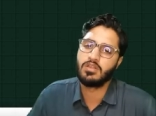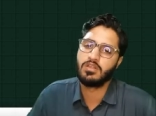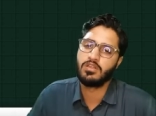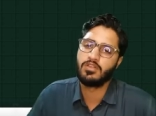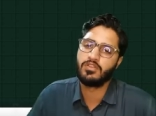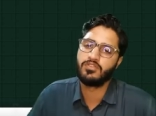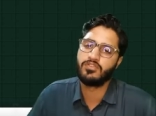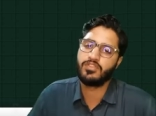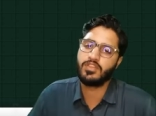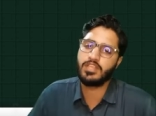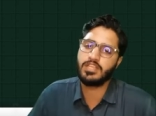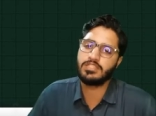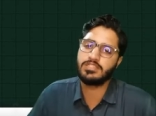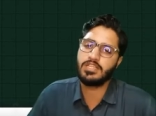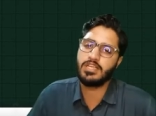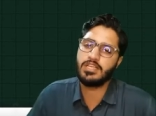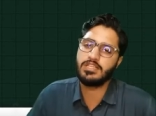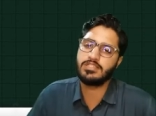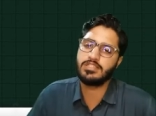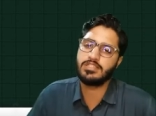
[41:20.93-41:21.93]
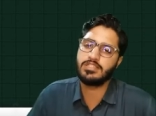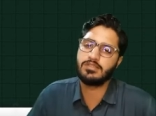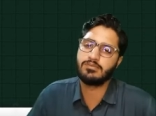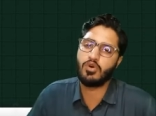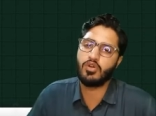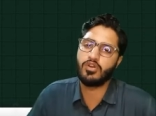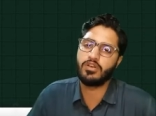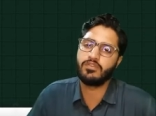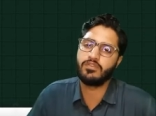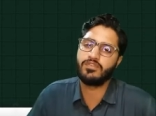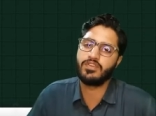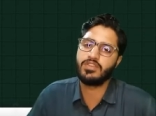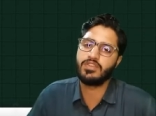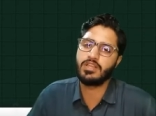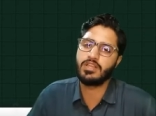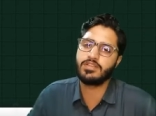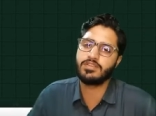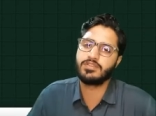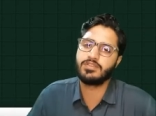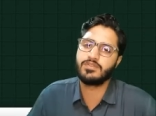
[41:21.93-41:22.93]
6 days in modern
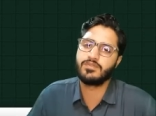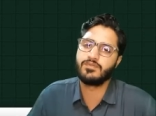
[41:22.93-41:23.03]
physics.